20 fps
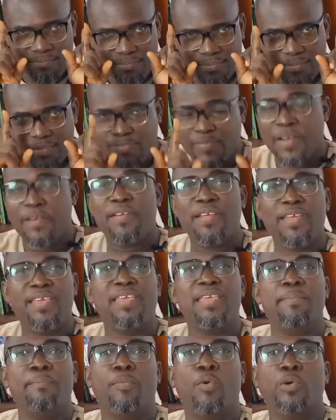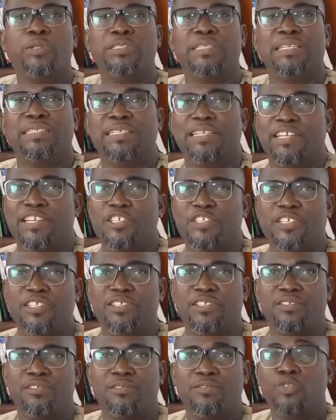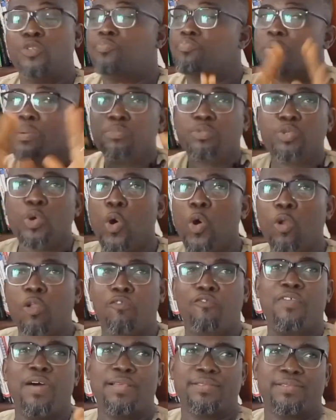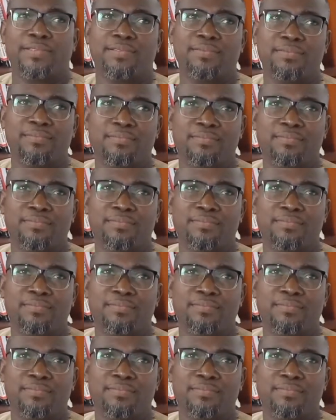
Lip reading: It's very important and urgent to prompt all of us,